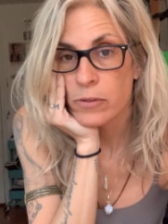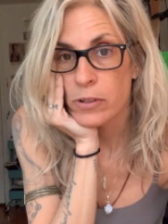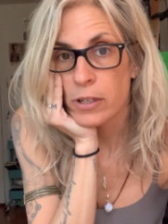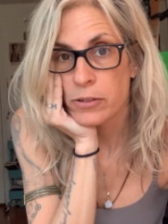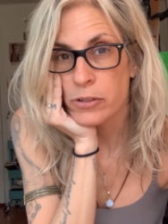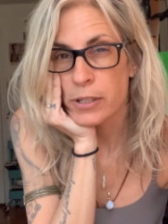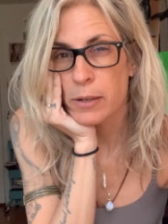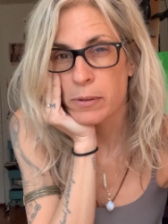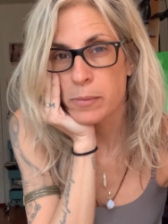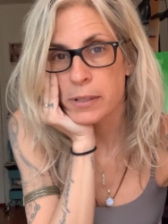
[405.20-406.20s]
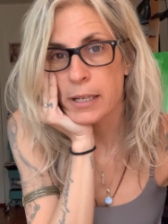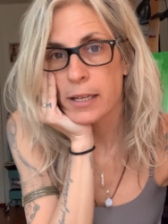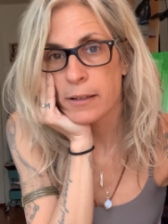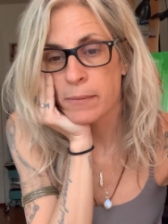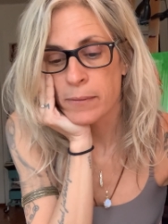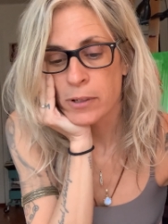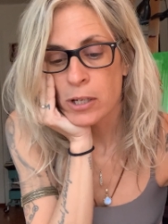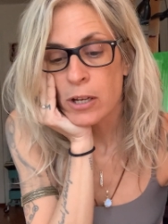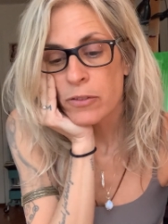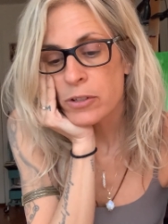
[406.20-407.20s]
You understand what I'm saying?
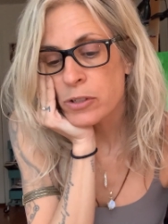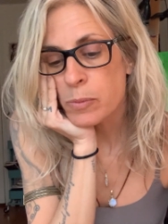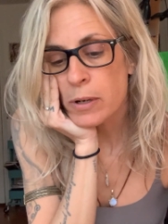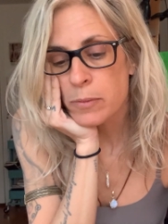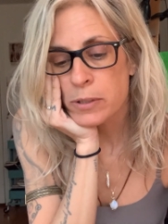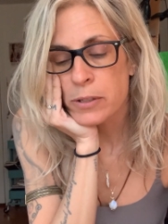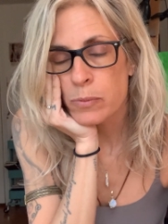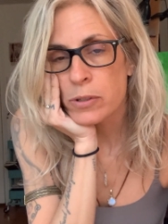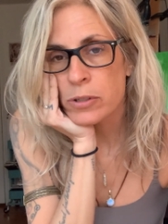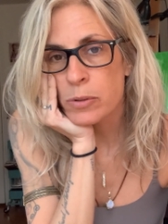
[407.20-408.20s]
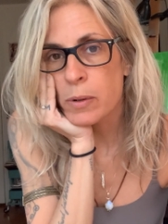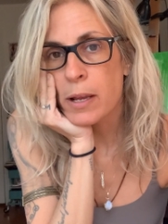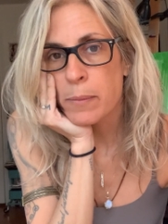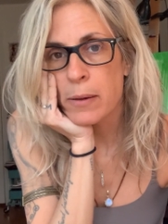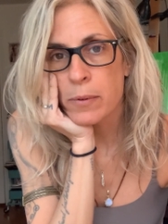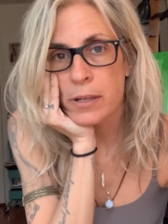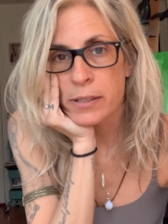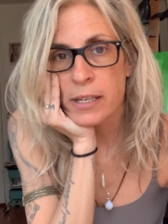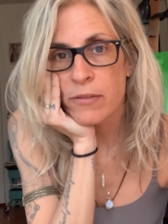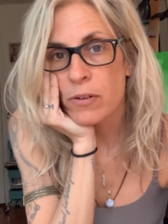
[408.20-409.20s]
This is what I'm, this is what I mean when I
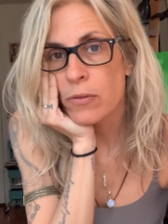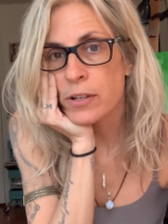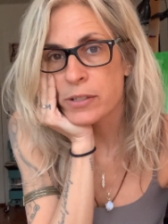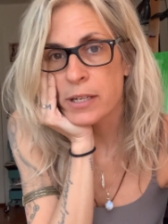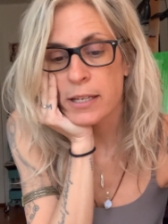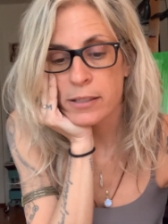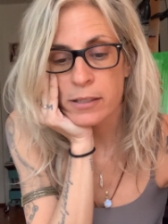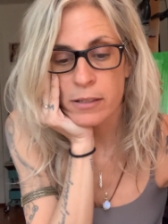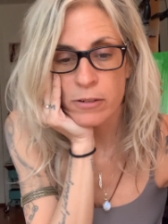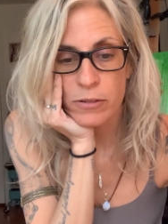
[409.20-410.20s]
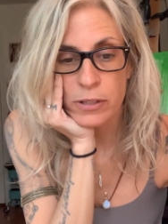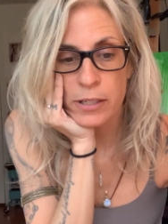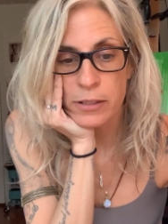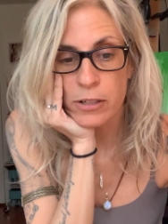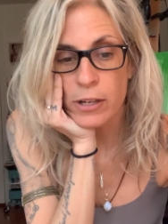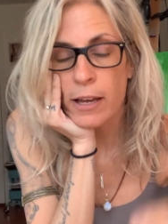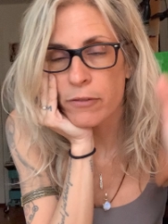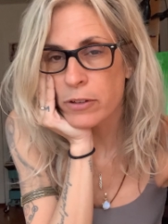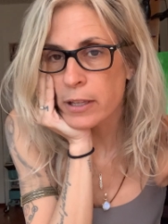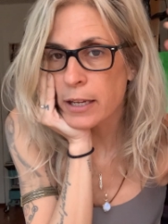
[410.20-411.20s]
say if it resonates and it doesn't. You have
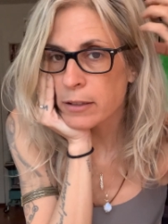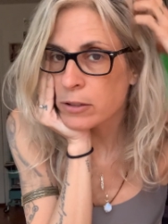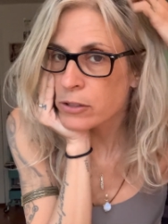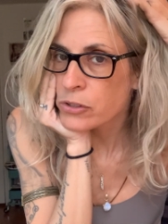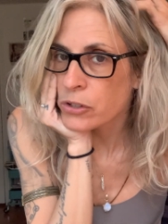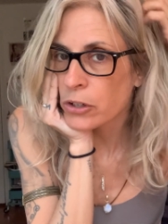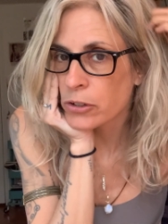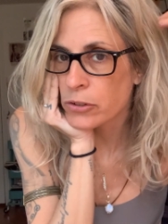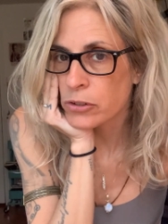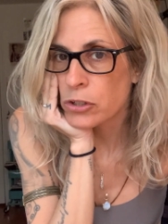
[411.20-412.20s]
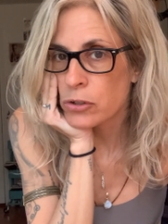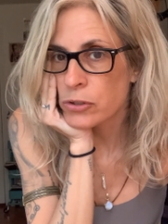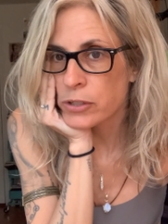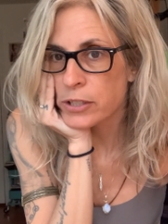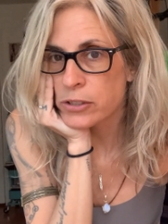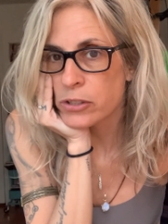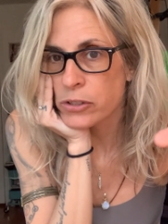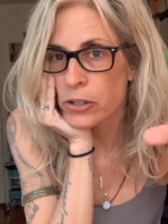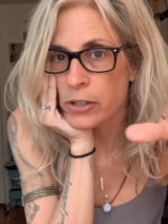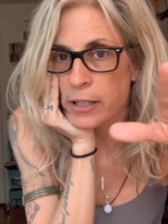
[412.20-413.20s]
to like discern, use these
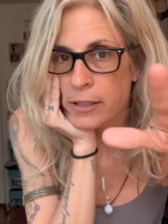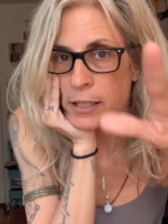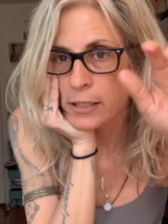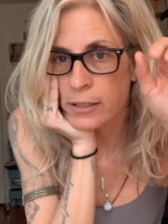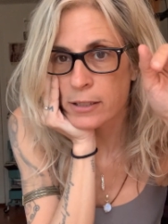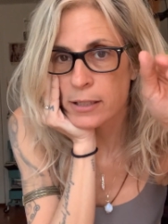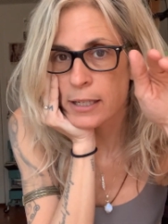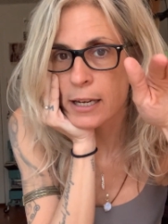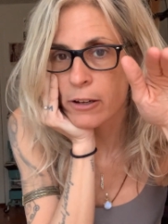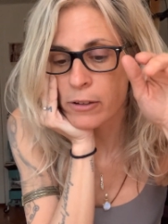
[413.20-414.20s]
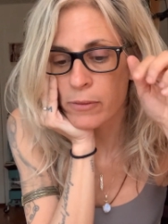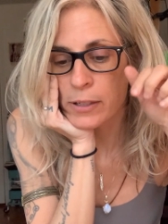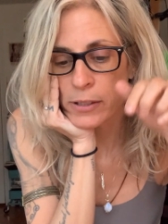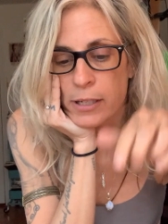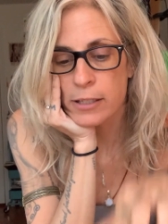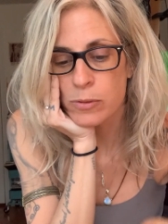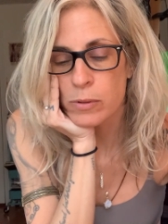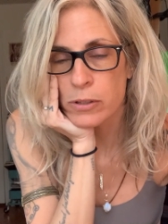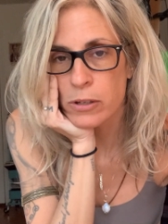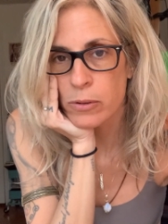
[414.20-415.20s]
discerning things to see how it resonates
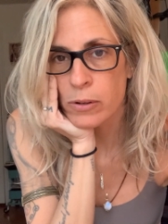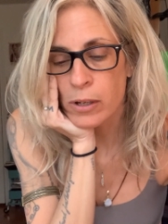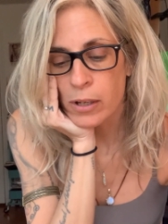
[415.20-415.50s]
with you.